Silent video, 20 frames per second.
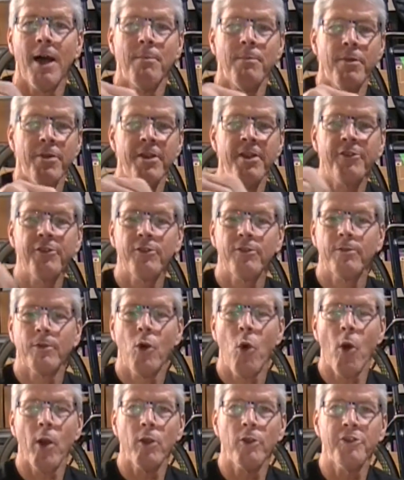This
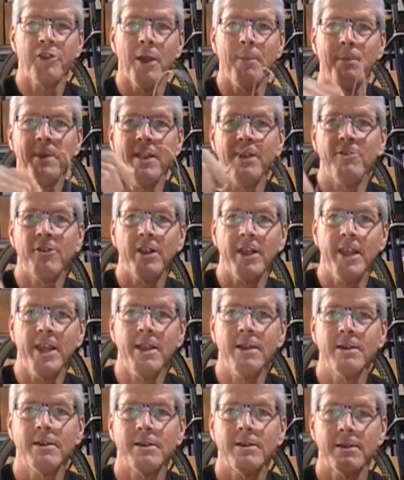coils up
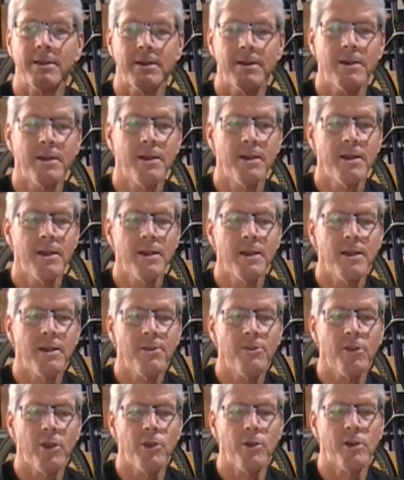easily,
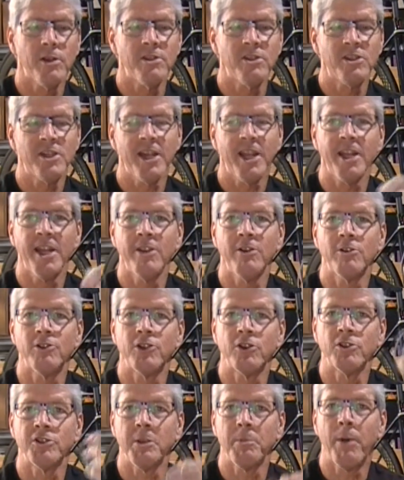so you can stick it in your
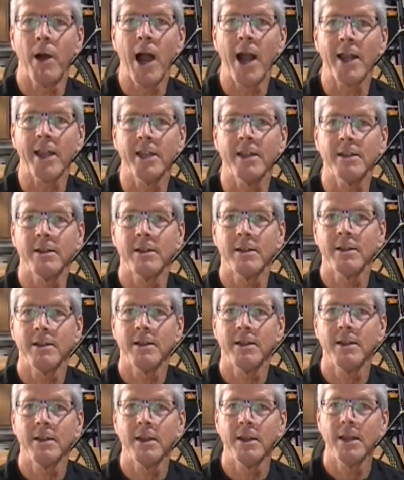jersey pocket.
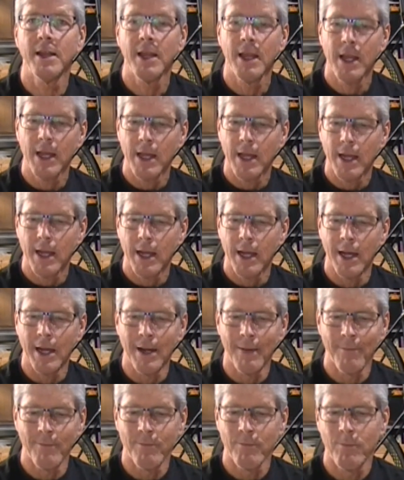
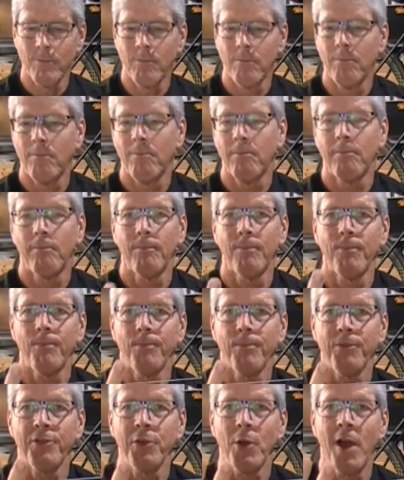
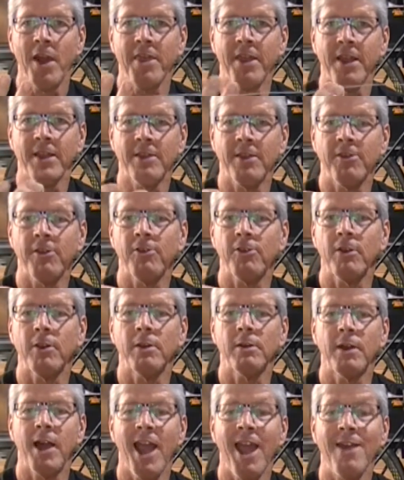So I think this is
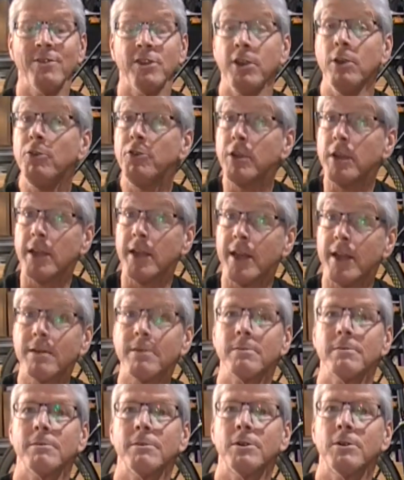I haven't used it yet,
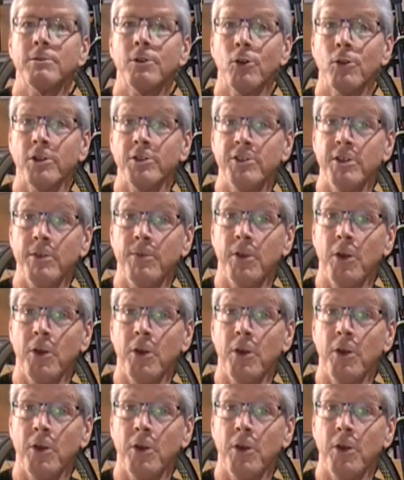courtesy of